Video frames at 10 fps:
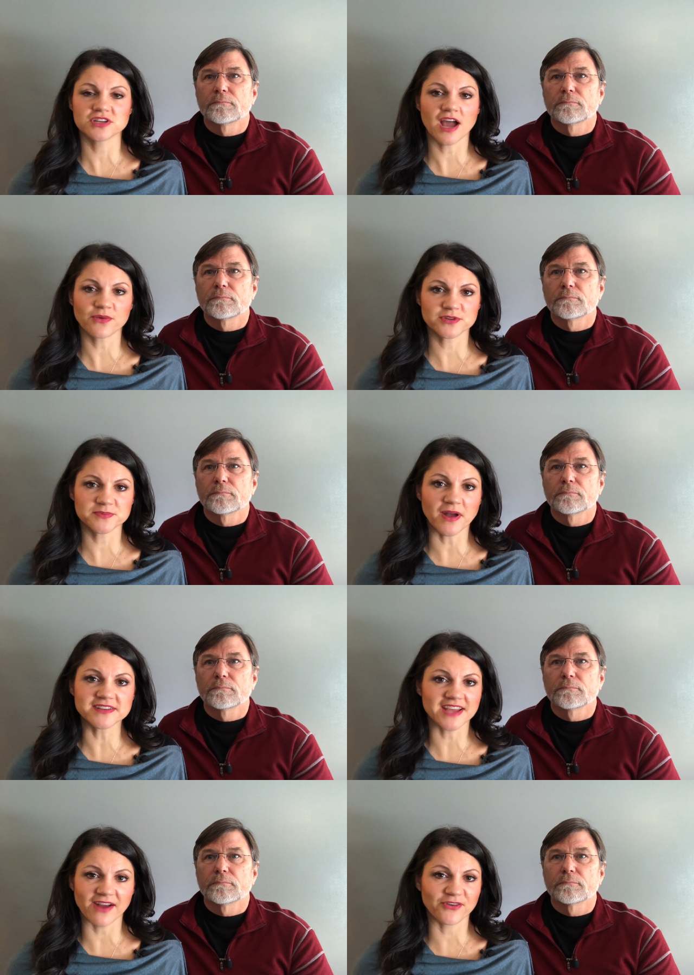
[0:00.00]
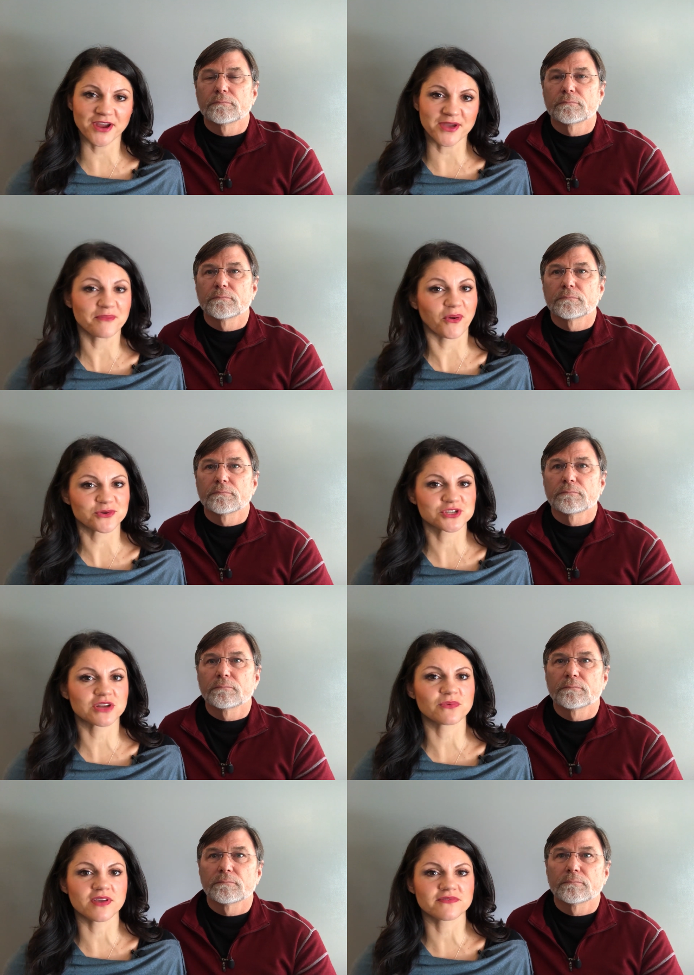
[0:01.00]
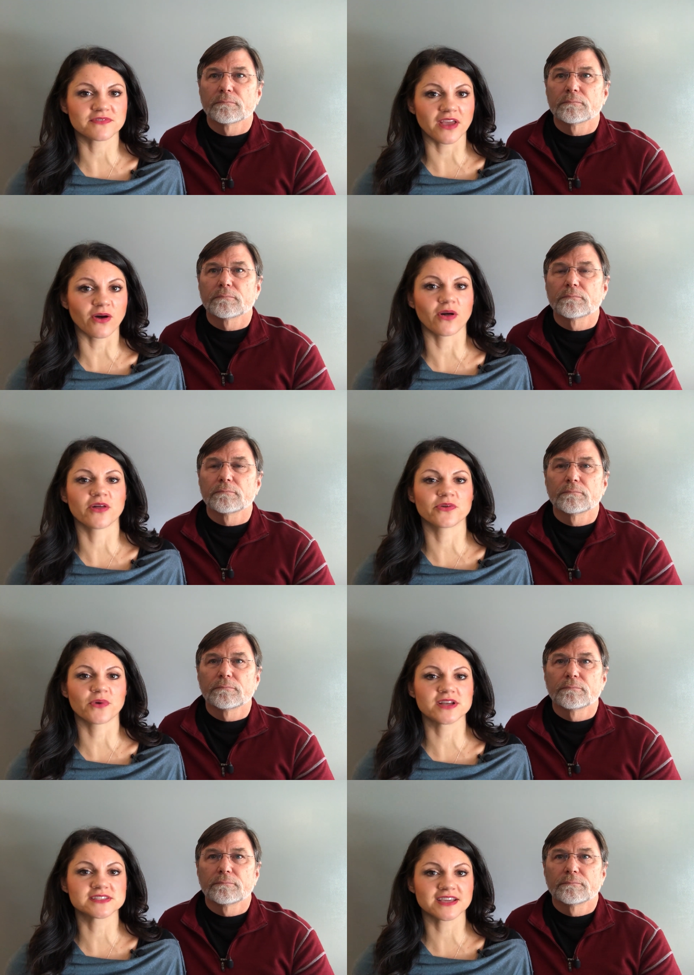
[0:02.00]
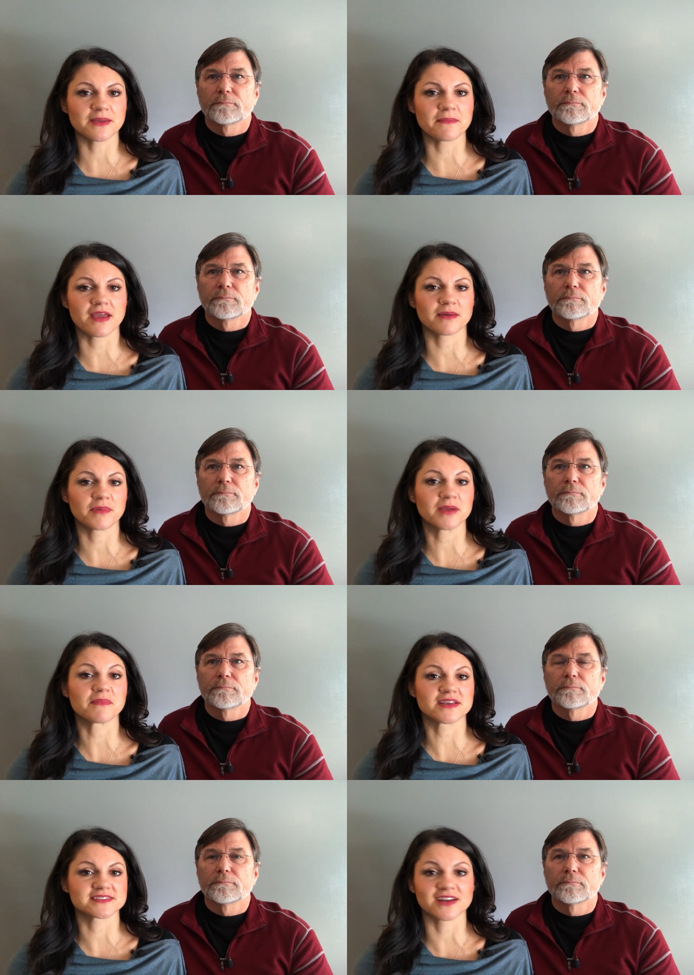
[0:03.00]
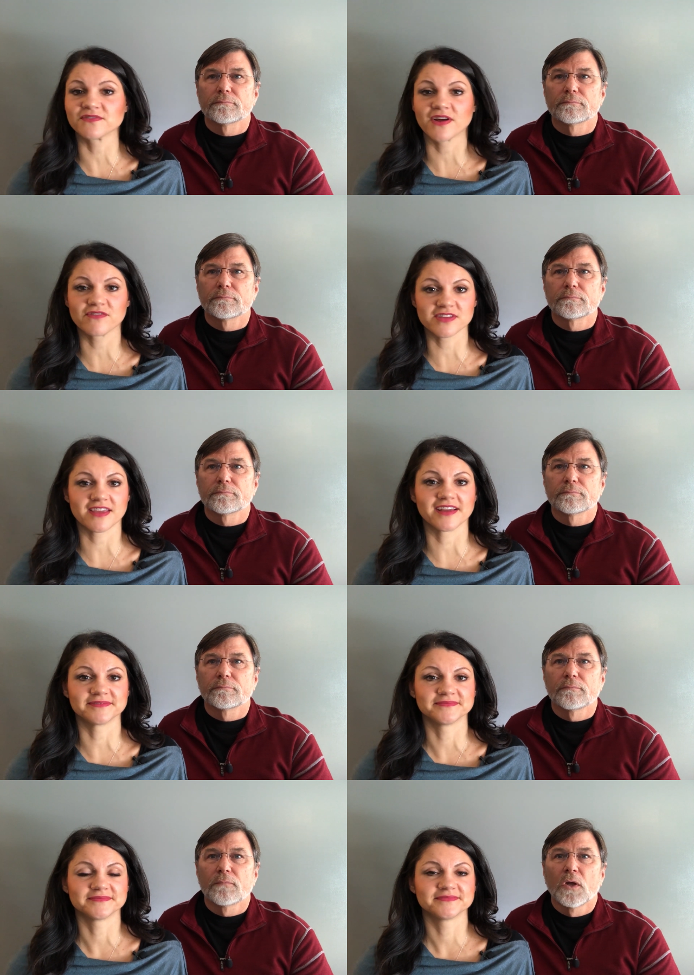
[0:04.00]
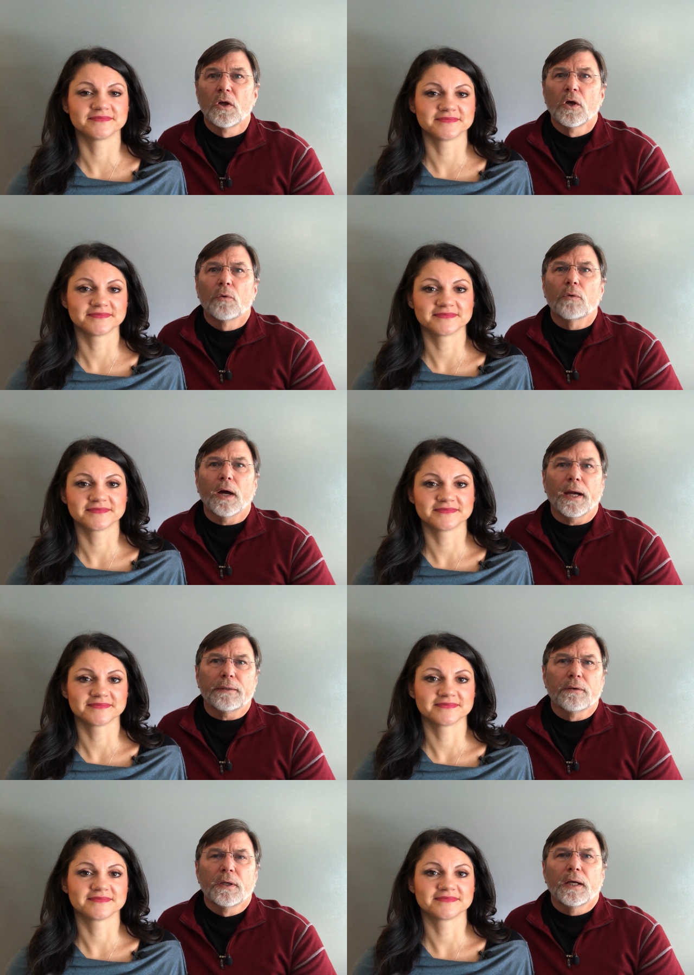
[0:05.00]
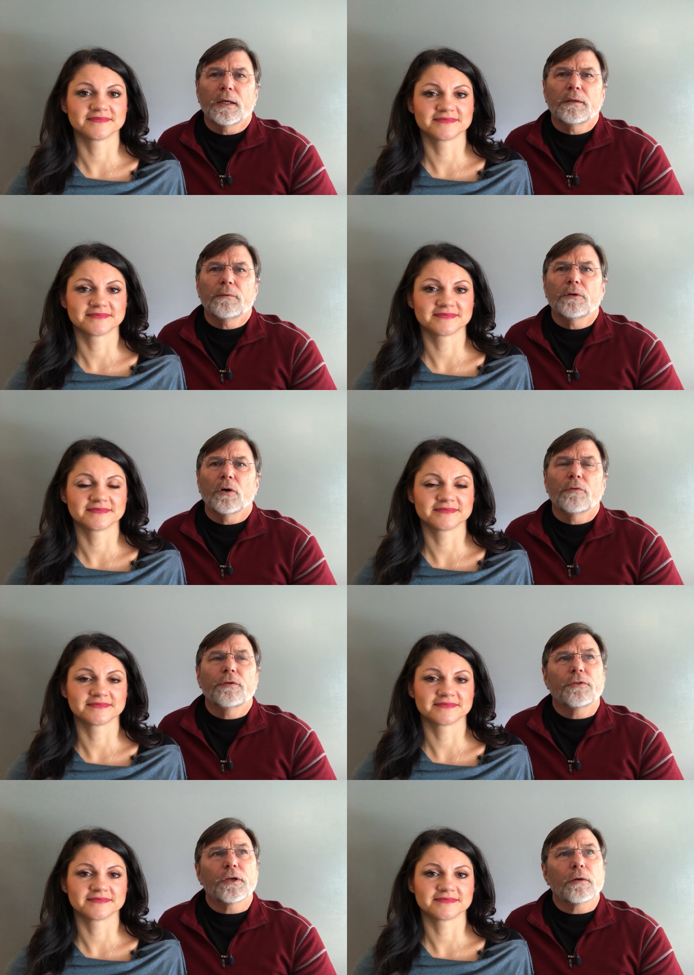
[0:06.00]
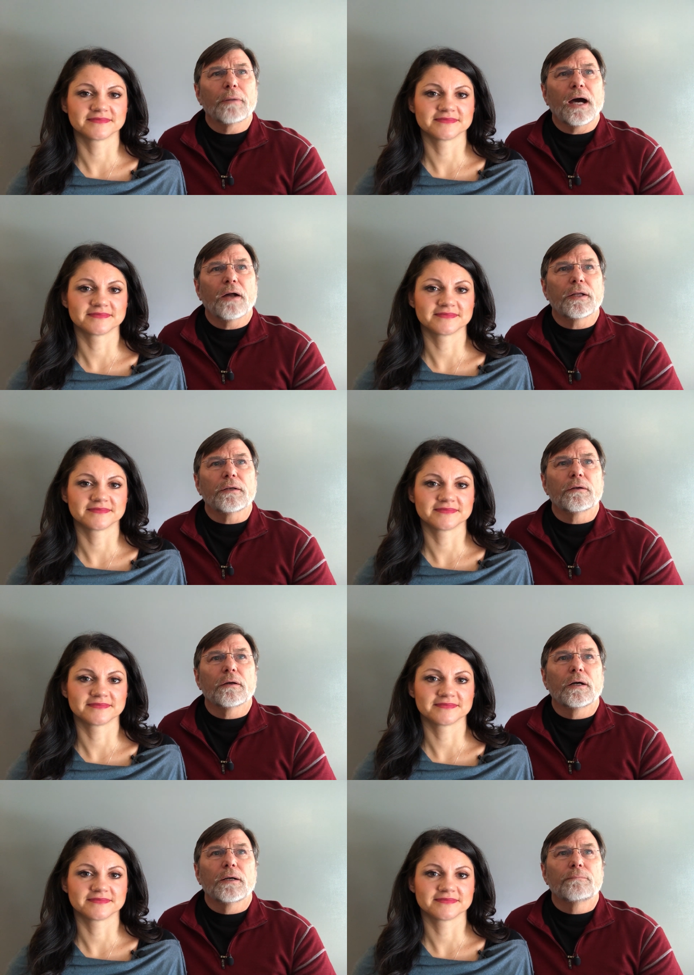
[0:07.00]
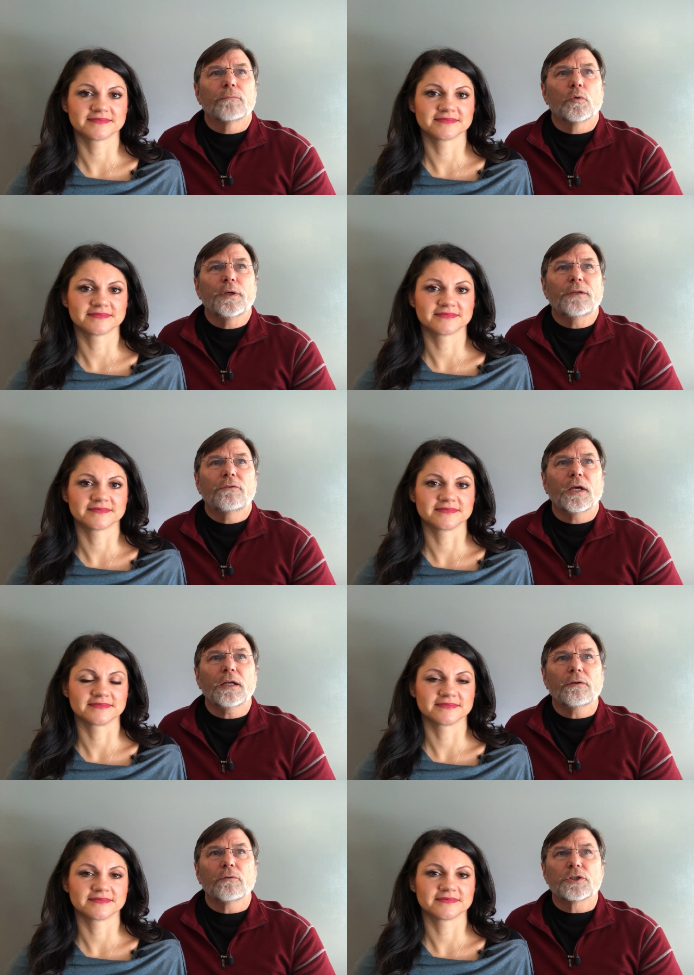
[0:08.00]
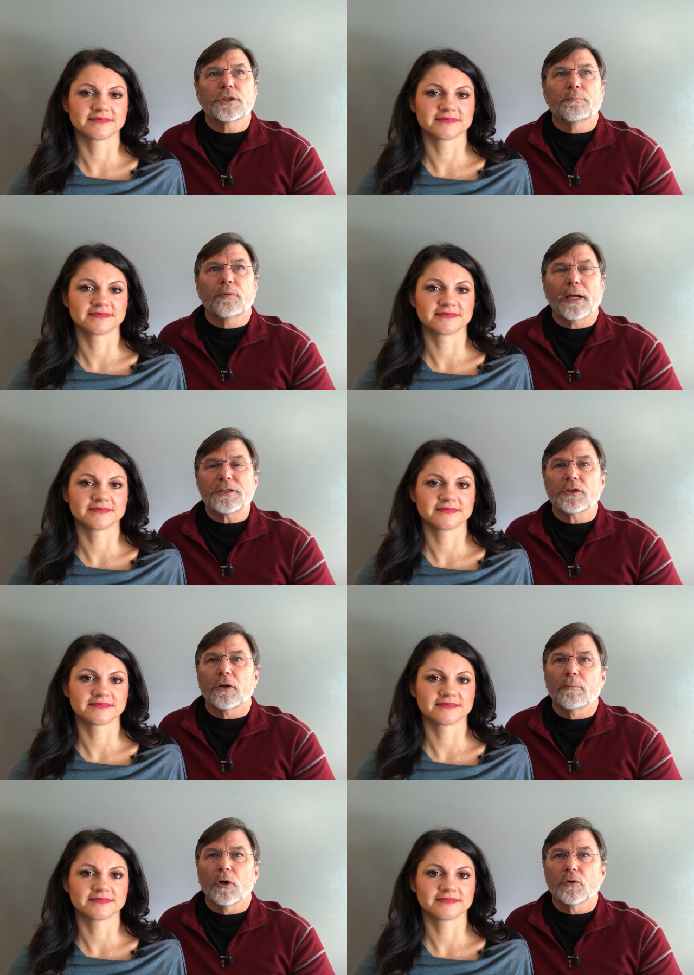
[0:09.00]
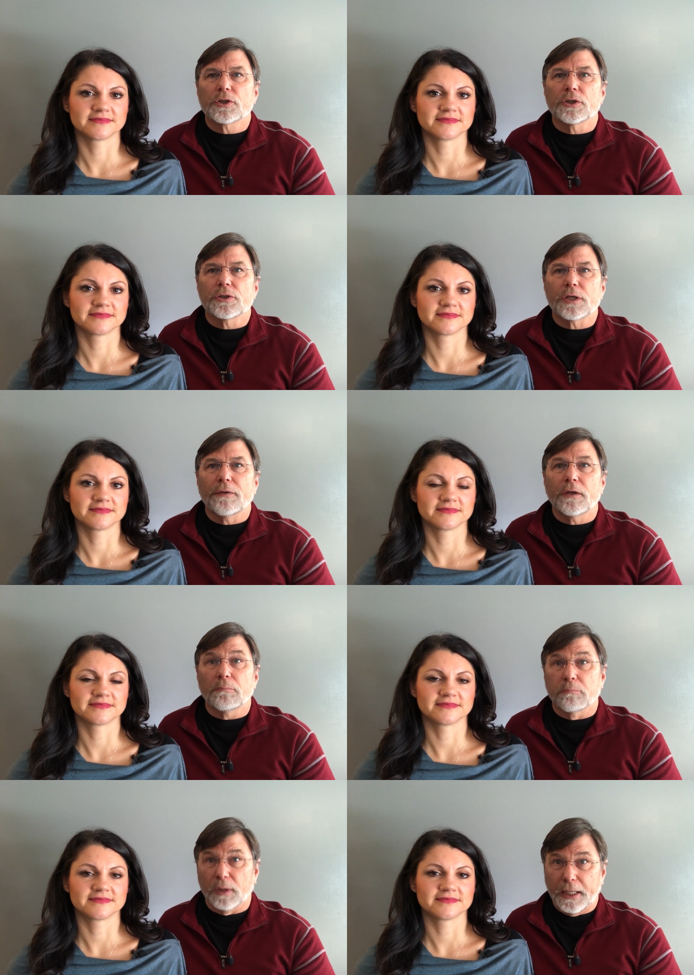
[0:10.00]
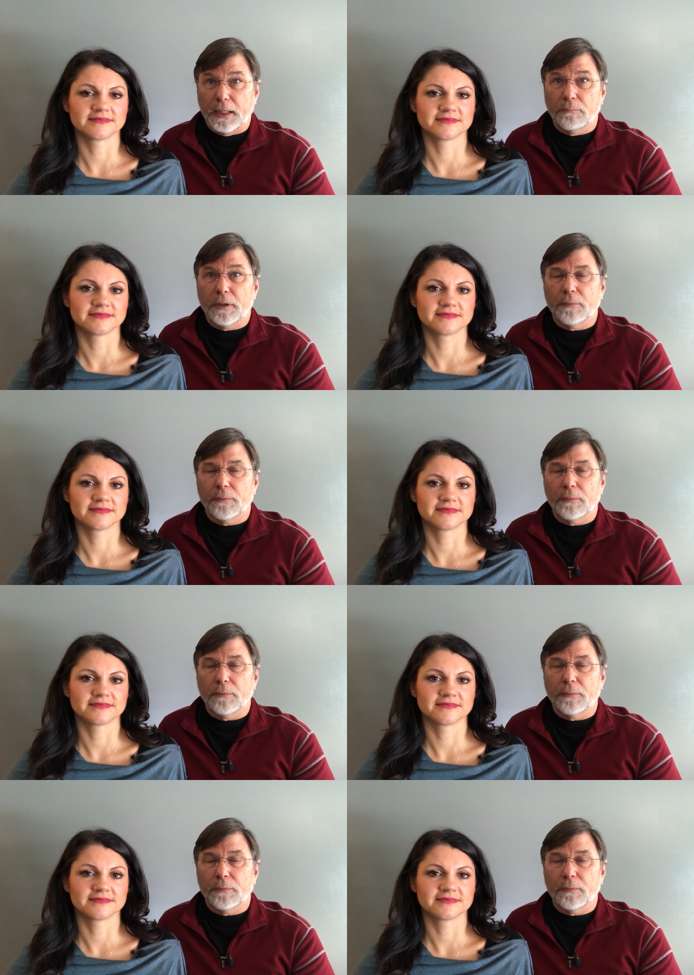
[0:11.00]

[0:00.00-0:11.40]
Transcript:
Speaker 1: should not respond to every emotion we feel. Otherwise, it can make a big mess out of everything.
Speaker 2: Right. And, you know, if you think about it, we tend to suppress our emotions and then blame